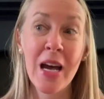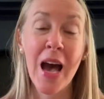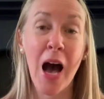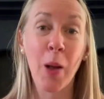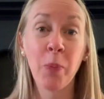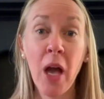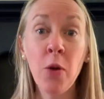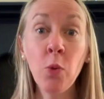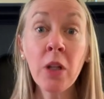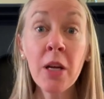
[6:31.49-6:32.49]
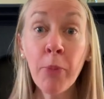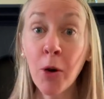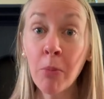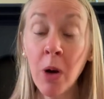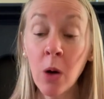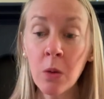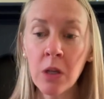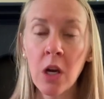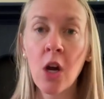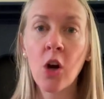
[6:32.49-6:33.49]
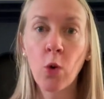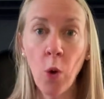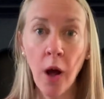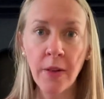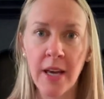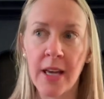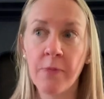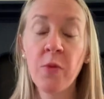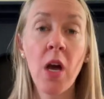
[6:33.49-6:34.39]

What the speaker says: And really promote crawling.